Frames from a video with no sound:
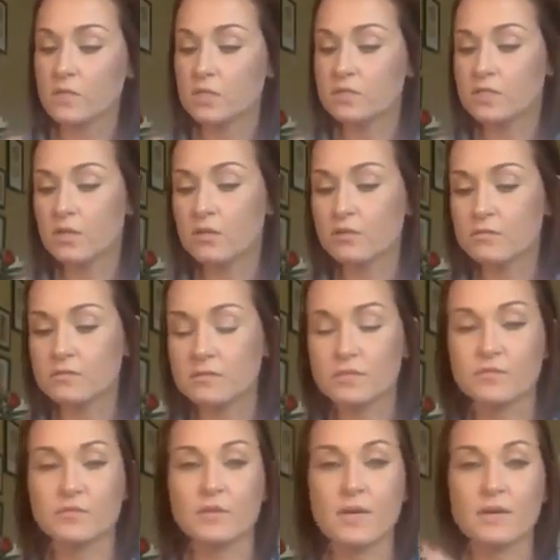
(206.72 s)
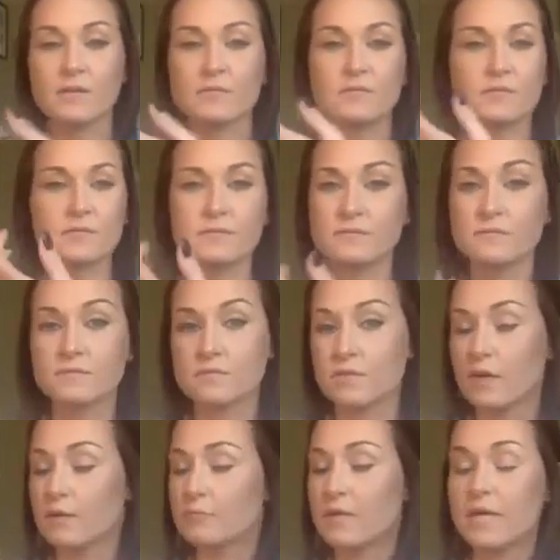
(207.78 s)
So, if you have
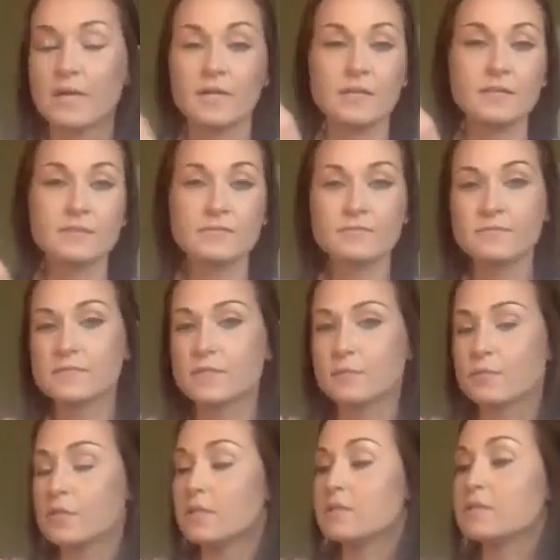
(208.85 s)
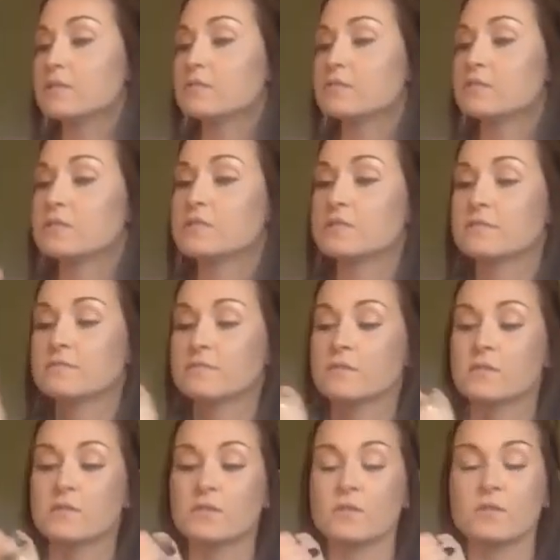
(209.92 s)
pain someplace, you just
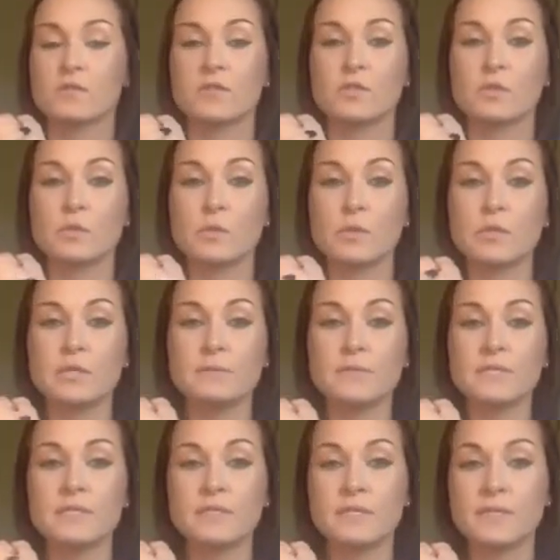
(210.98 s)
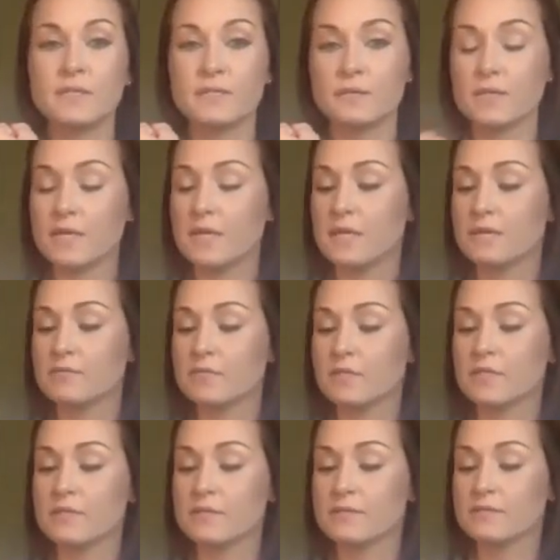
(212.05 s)
rub it in there. I'm going to have,
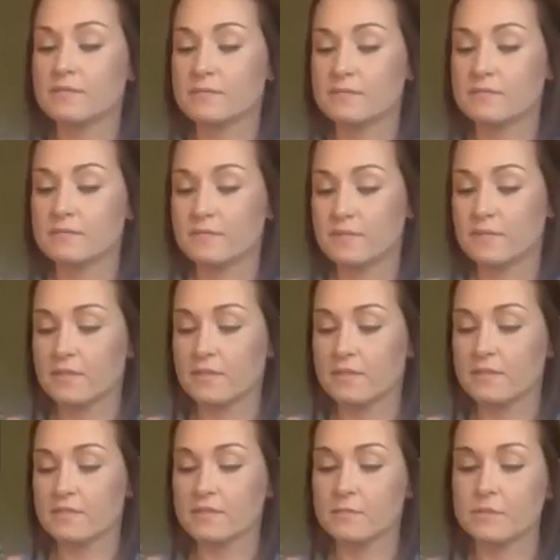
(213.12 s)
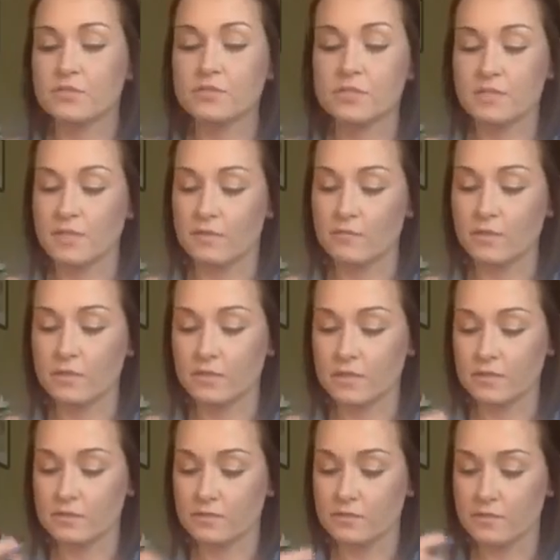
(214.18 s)
like, some interesting
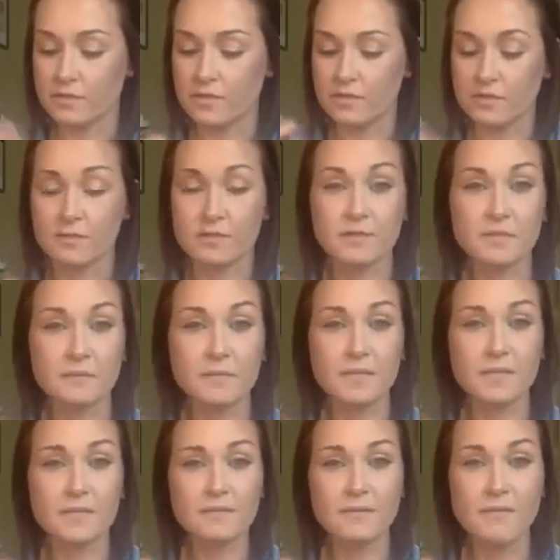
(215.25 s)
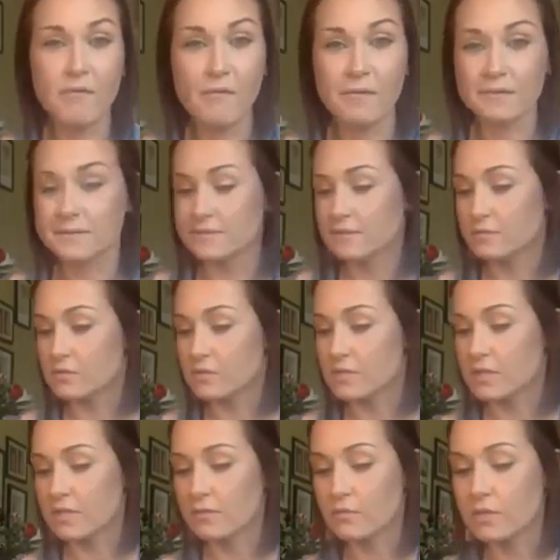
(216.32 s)
feeling on here in a minute. We'll
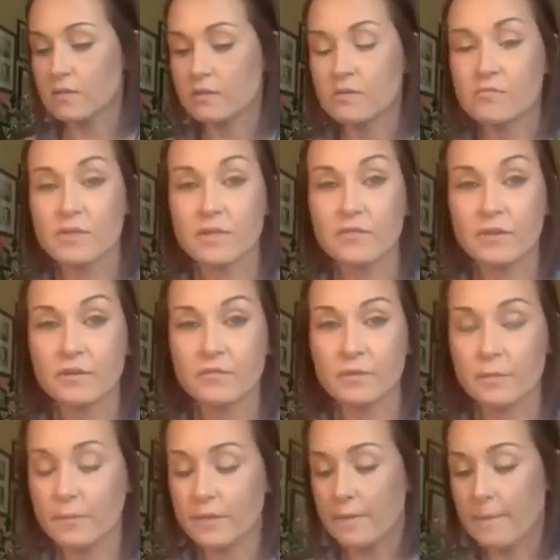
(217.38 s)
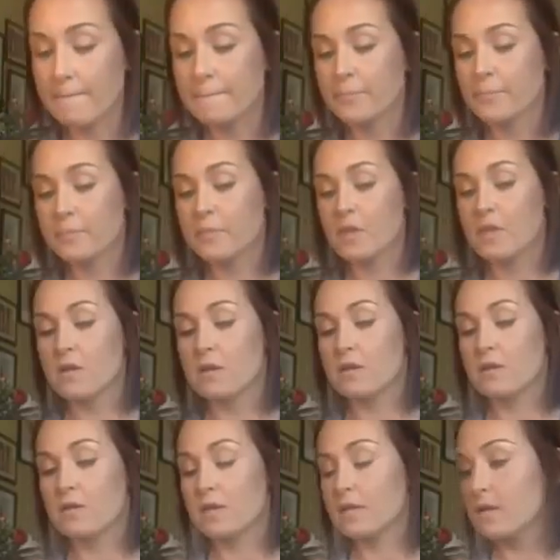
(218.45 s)
see. We're going to leave that there for a minute.
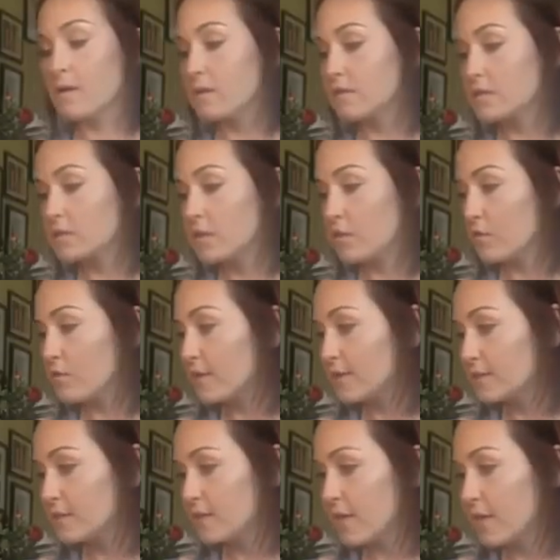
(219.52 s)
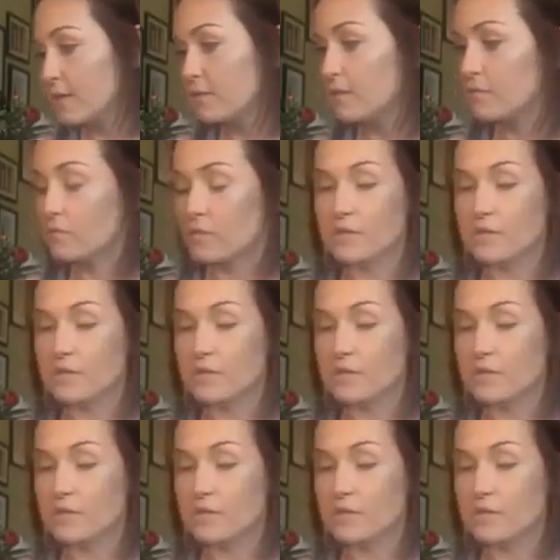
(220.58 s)
All right, so that's that.